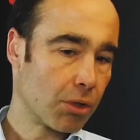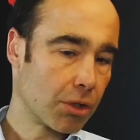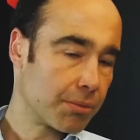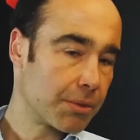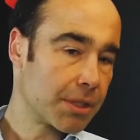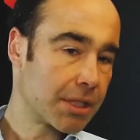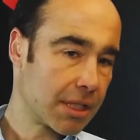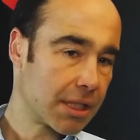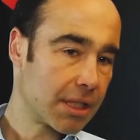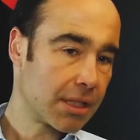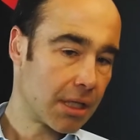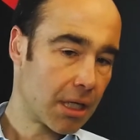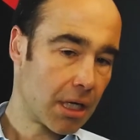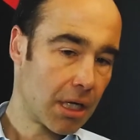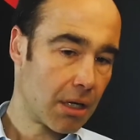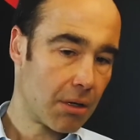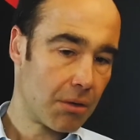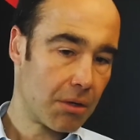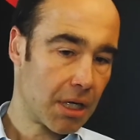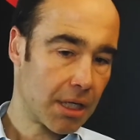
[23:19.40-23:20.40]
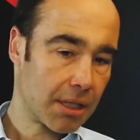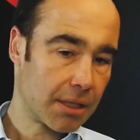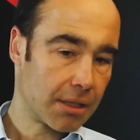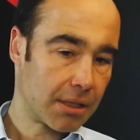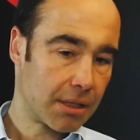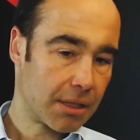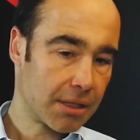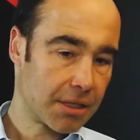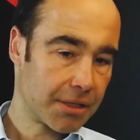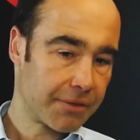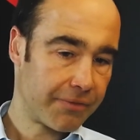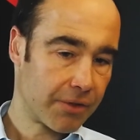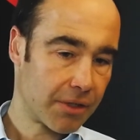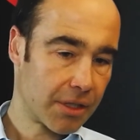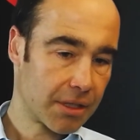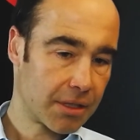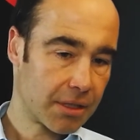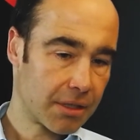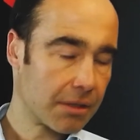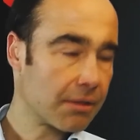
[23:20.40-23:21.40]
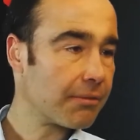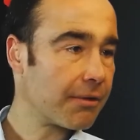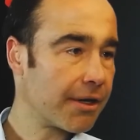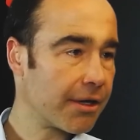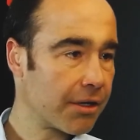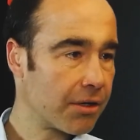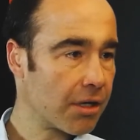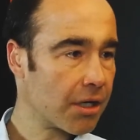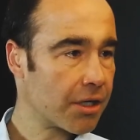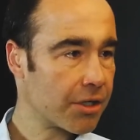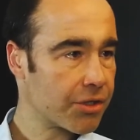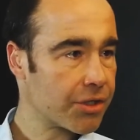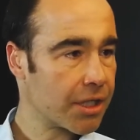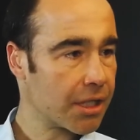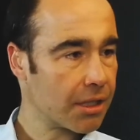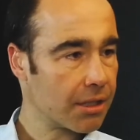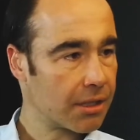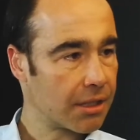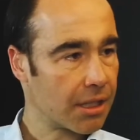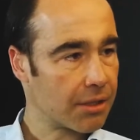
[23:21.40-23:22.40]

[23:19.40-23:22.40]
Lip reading: What we see now, and this is for us very encouraging,